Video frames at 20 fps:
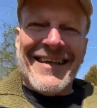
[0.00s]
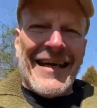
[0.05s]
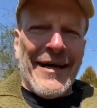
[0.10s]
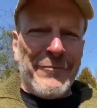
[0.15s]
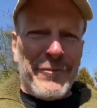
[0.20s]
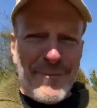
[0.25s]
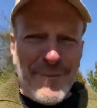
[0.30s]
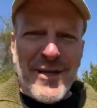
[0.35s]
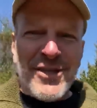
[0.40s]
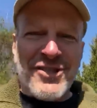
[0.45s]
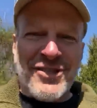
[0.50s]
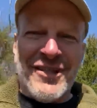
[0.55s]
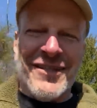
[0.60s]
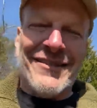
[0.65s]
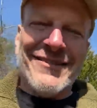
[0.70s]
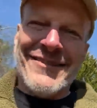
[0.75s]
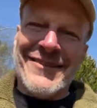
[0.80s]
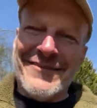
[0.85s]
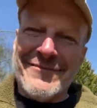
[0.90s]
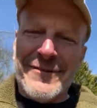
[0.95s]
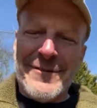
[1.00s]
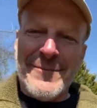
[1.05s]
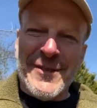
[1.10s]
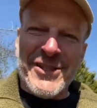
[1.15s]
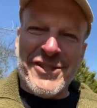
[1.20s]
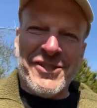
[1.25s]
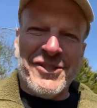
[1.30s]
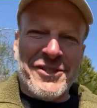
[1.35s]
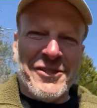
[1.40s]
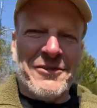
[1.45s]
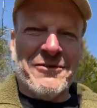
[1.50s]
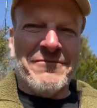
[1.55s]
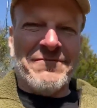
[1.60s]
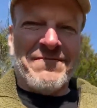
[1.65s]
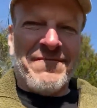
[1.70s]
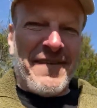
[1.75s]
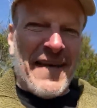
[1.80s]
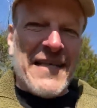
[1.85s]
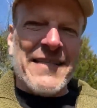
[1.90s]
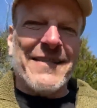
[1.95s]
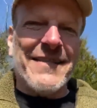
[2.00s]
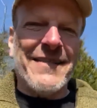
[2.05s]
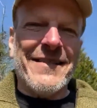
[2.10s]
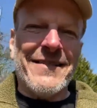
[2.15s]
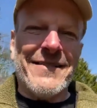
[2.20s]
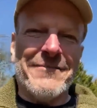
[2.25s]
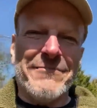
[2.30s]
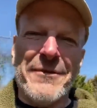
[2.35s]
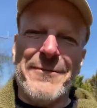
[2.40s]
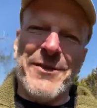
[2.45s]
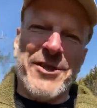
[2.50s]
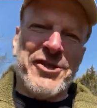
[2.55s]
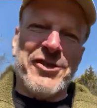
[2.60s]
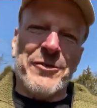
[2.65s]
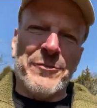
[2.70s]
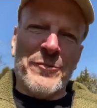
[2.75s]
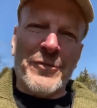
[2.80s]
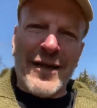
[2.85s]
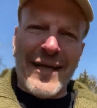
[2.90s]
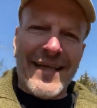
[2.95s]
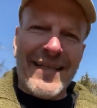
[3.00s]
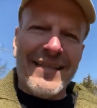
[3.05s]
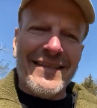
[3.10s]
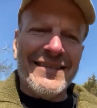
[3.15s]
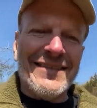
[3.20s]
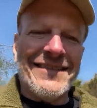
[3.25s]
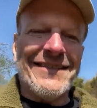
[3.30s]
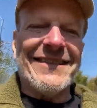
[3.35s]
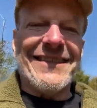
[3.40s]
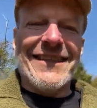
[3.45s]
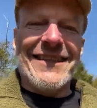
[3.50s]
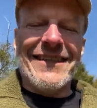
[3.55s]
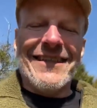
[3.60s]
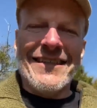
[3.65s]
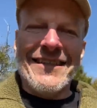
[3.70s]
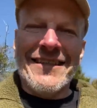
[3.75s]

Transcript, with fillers: And we miss you. We miss your faces, we miss your brains,